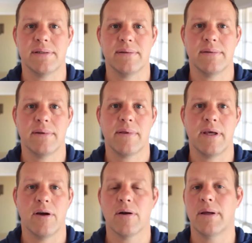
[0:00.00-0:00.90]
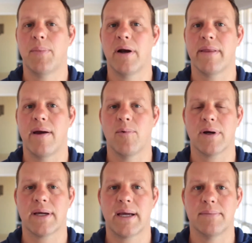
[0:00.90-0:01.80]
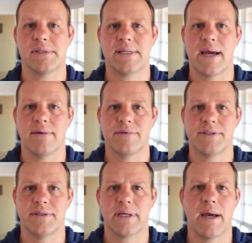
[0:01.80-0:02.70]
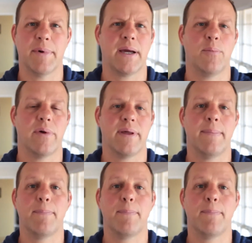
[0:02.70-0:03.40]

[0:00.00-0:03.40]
and the early part of that work comes down to coming up with a